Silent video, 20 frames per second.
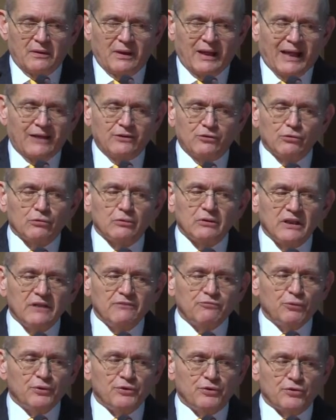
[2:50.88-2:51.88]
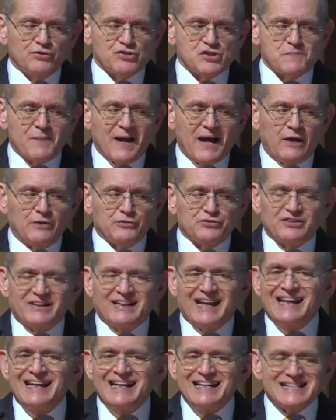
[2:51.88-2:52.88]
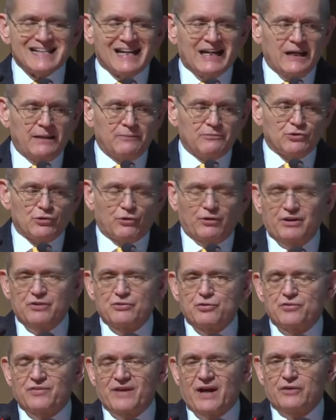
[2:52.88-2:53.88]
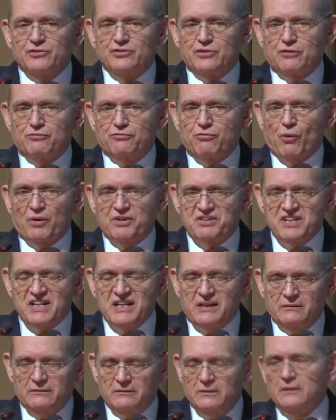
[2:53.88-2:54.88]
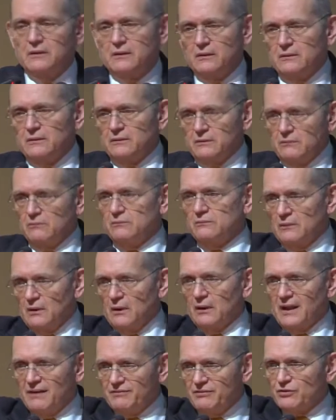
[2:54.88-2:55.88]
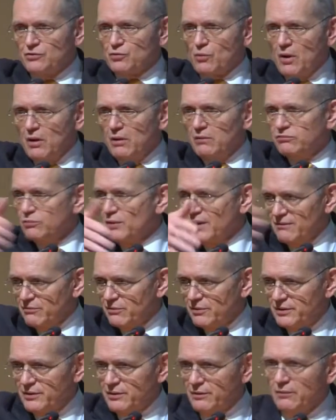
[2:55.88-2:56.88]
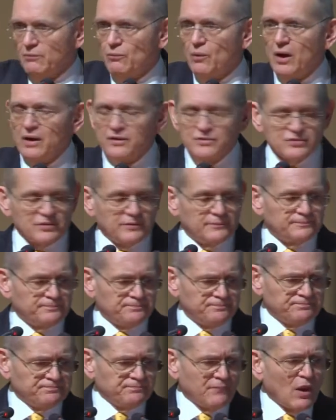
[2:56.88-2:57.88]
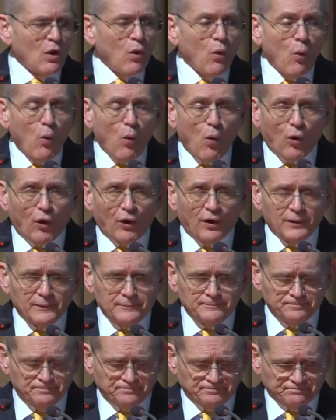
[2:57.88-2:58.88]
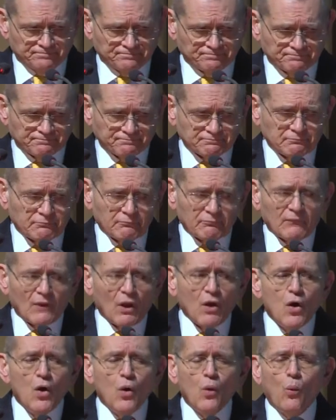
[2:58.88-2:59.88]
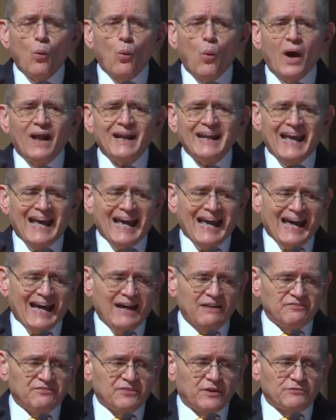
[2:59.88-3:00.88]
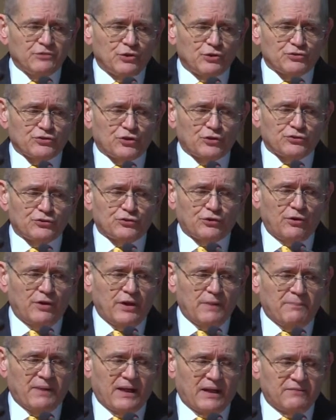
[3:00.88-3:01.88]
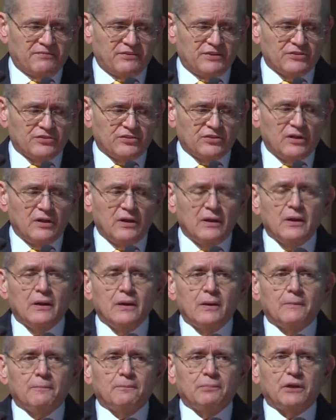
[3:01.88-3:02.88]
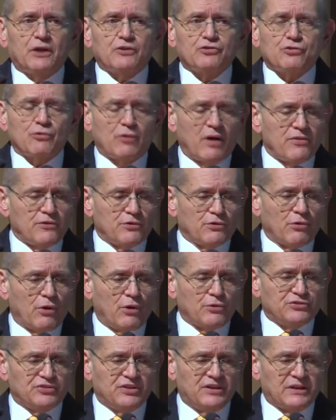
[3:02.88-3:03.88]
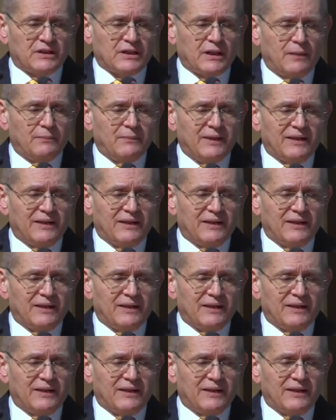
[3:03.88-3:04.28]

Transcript: and you live with your spouse at any time during 2014, 11, 12, whatever year it was. Or 1/2 of your Social Security benefits plus your other gross income